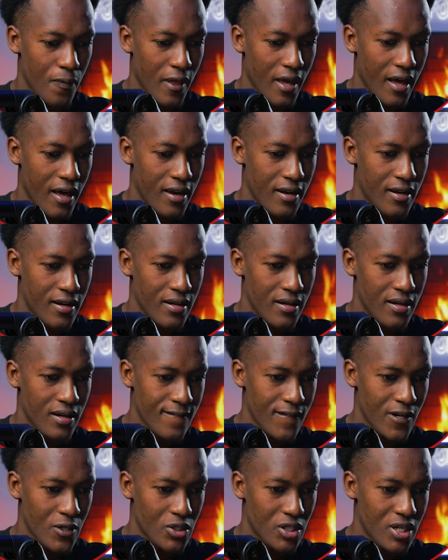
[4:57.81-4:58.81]
And
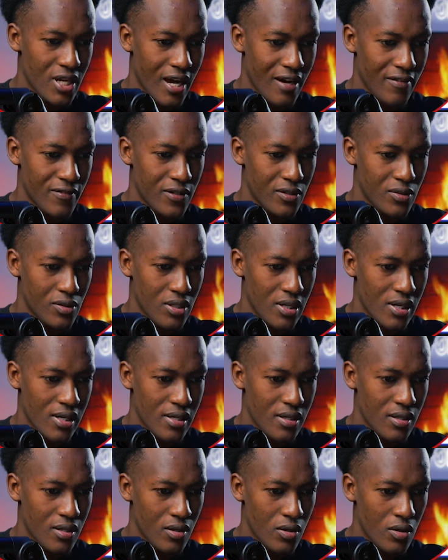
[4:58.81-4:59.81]
we should have it
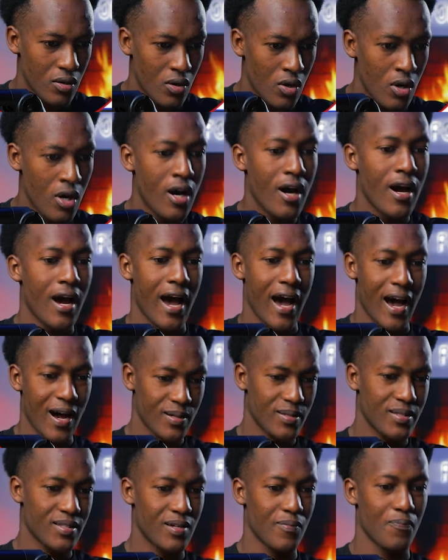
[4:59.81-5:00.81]
really.
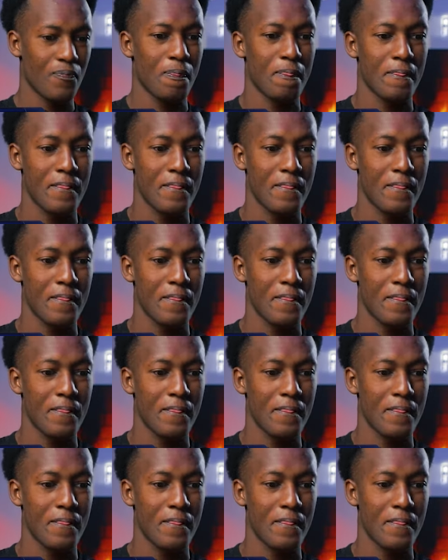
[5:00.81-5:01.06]
Awesome.